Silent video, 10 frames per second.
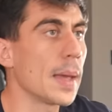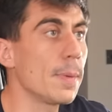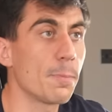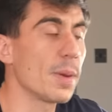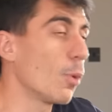
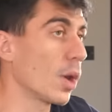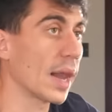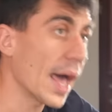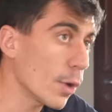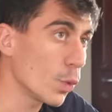Maybe people
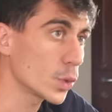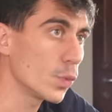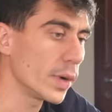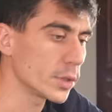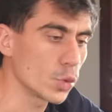like what
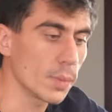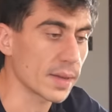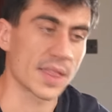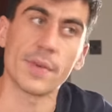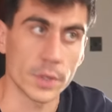we were doing,
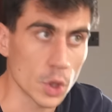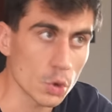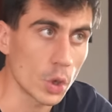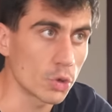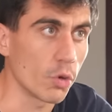but they were
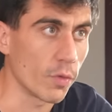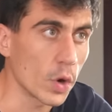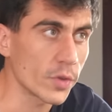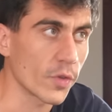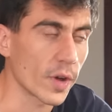not going to
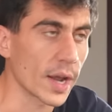vote for